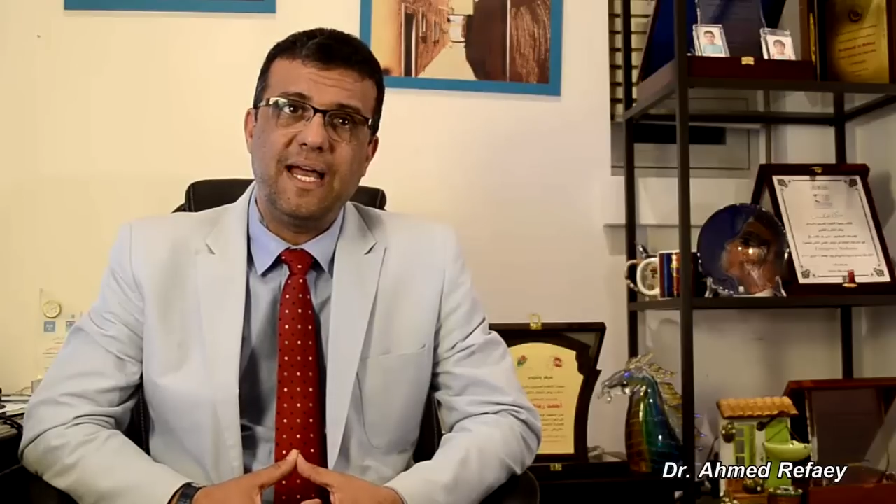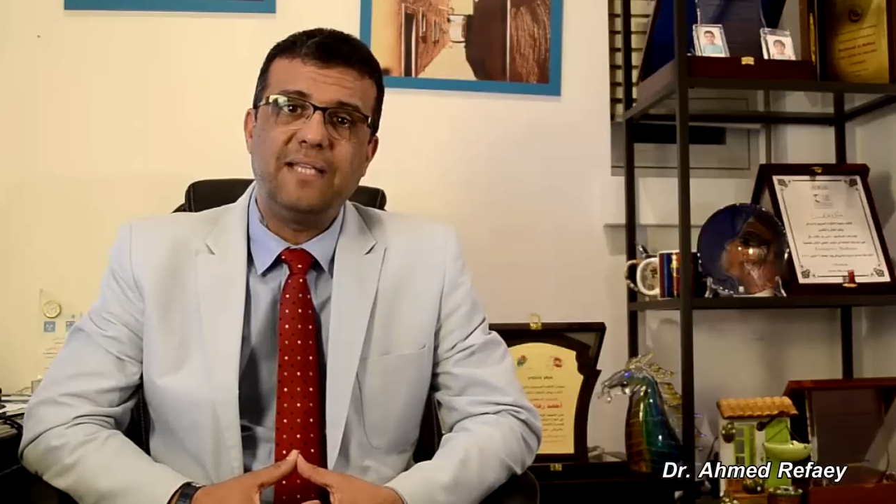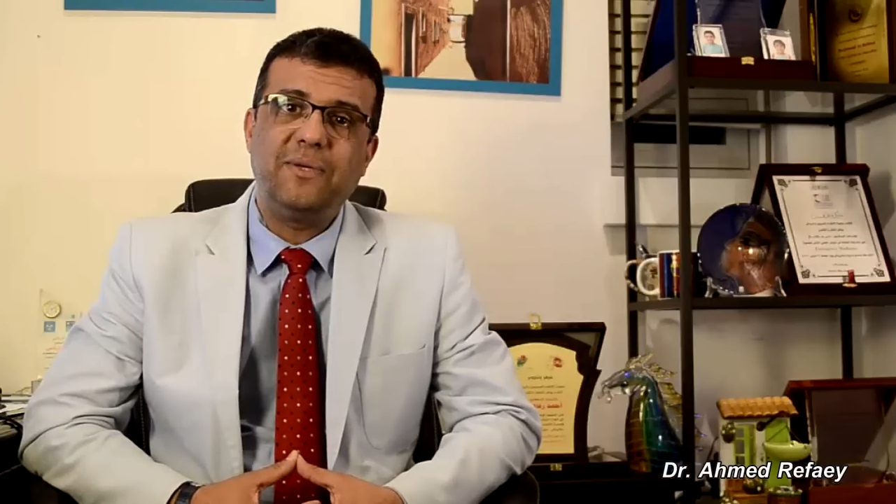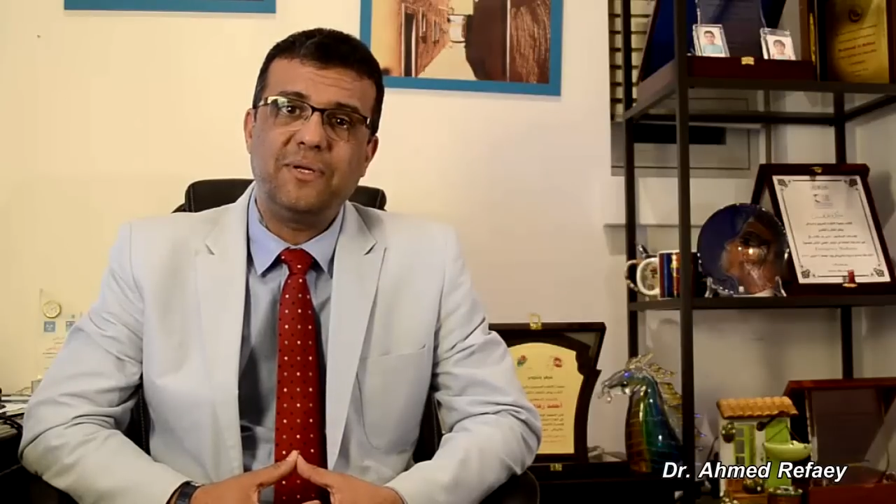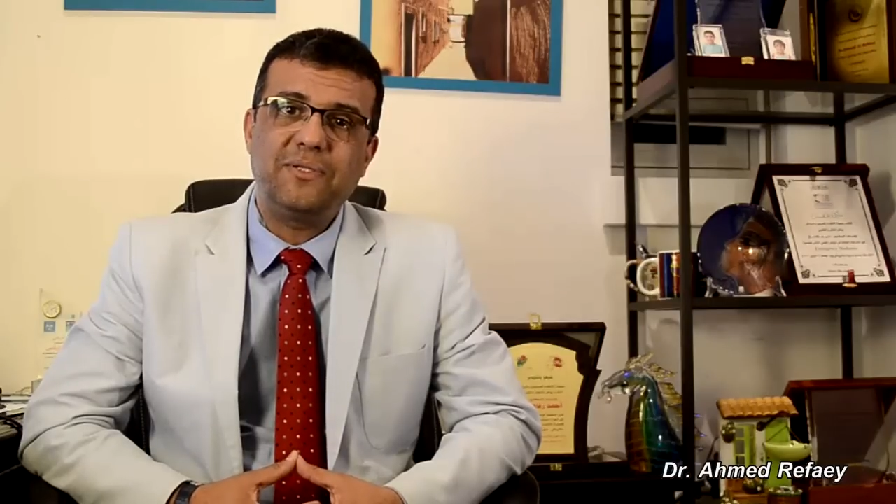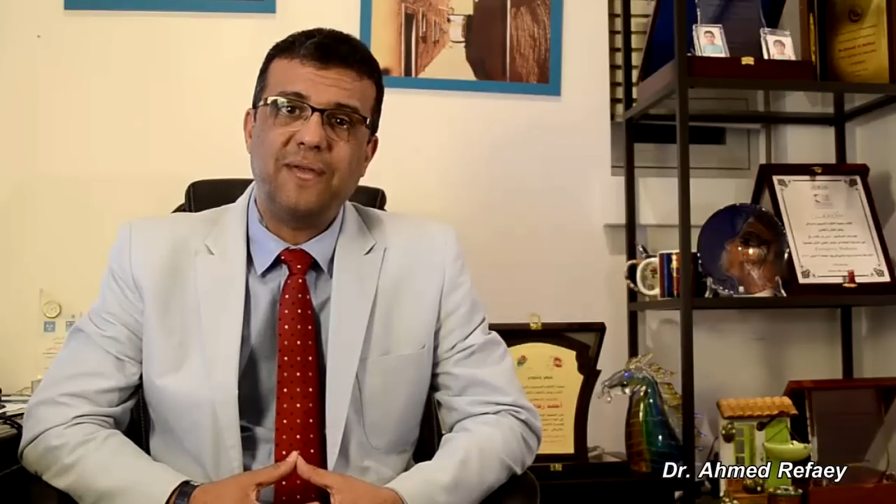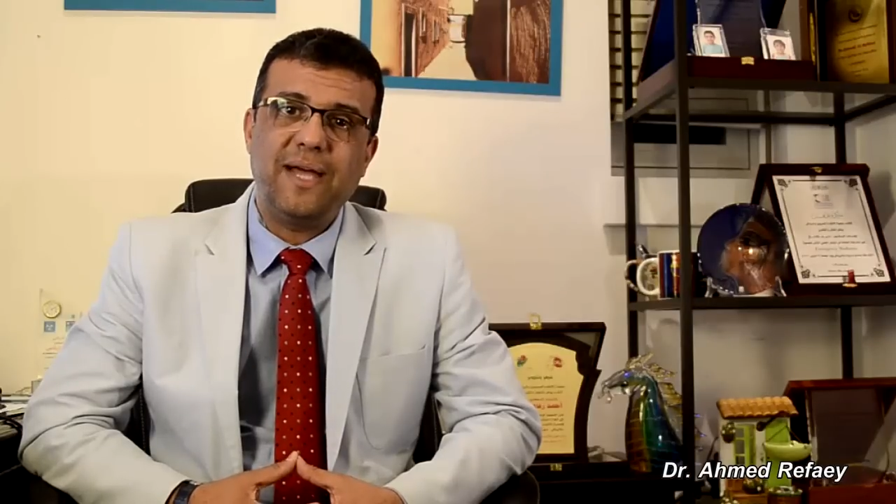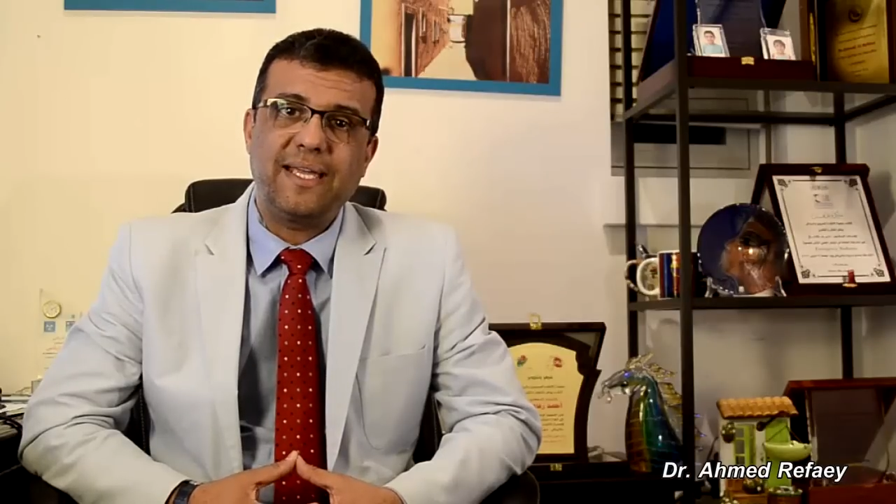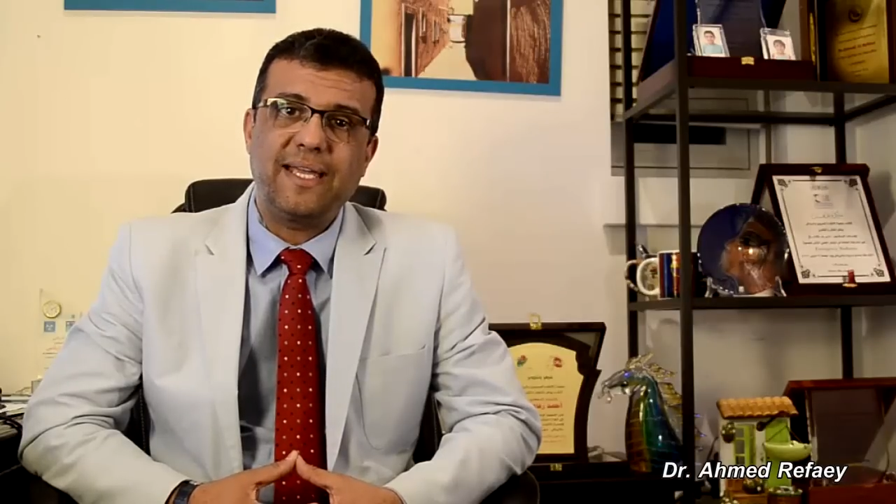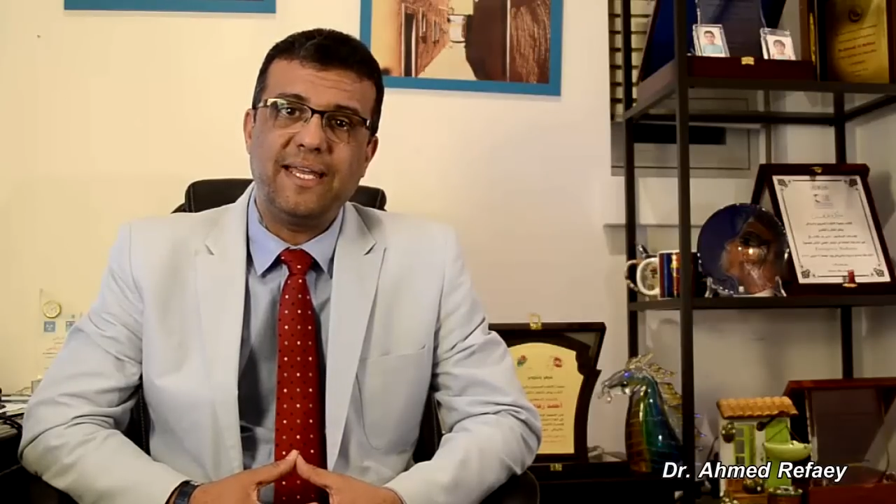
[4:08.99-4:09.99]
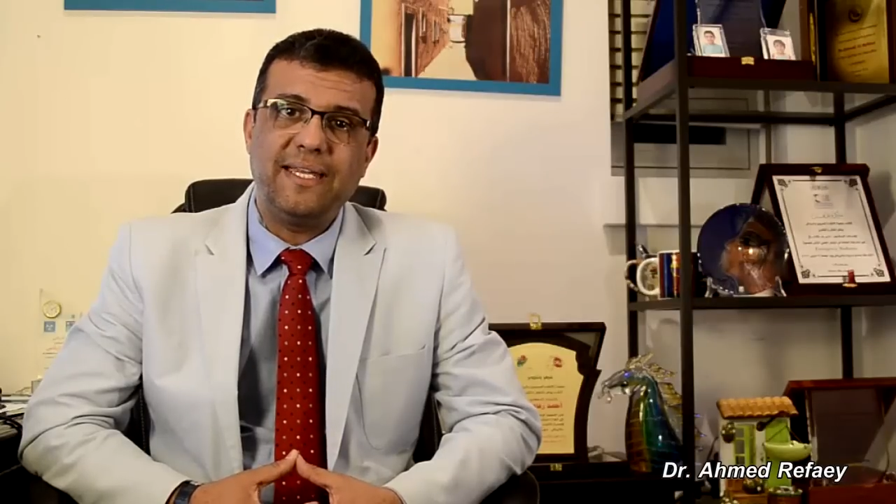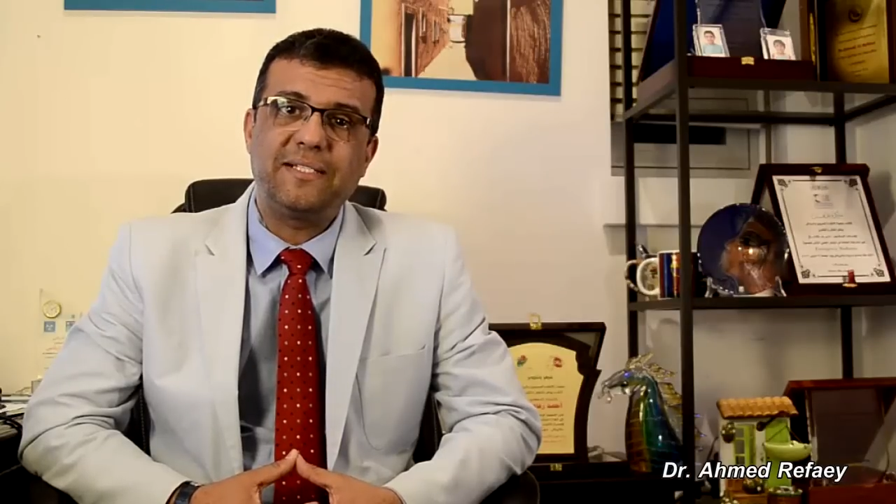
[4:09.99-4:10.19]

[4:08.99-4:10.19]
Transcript: and also I can